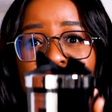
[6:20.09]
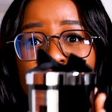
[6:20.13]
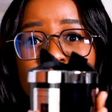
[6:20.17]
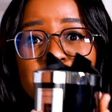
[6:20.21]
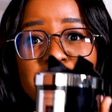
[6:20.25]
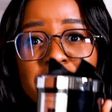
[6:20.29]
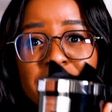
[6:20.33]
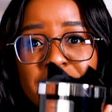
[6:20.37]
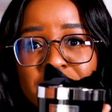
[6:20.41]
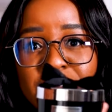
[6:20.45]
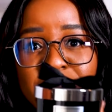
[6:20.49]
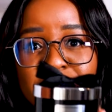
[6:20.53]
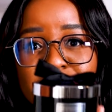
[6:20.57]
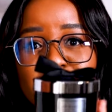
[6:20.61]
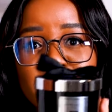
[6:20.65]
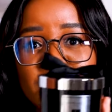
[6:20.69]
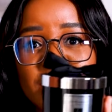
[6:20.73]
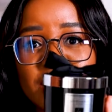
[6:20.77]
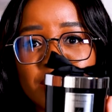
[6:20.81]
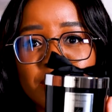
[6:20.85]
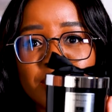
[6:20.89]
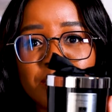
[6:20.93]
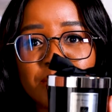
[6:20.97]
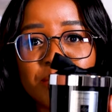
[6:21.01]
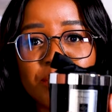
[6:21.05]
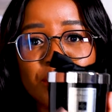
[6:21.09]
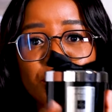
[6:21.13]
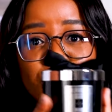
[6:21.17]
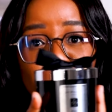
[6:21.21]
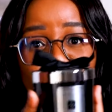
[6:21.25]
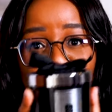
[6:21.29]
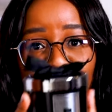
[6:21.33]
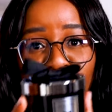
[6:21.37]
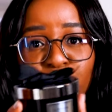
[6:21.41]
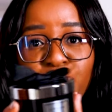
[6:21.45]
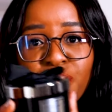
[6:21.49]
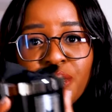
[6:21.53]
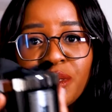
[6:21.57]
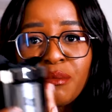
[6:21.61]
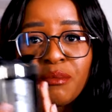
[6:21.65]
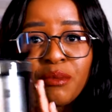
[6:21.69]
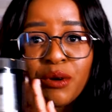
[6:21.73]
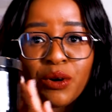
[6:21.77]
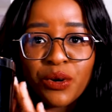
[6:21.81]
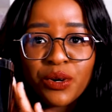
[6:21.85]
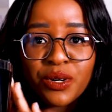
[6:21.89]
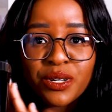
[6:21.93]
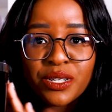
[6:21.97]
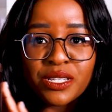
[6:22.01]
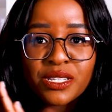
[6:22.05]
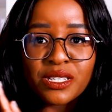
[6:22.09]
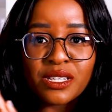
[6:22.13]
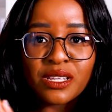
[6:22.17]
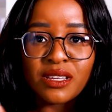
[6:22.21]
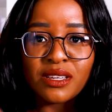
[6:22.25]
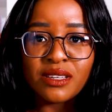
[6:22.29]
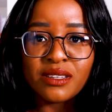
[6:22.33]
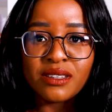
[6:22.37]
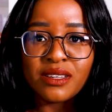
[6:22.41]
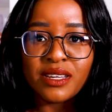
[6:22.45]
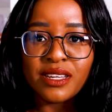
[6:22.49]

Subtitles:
smell it through the box.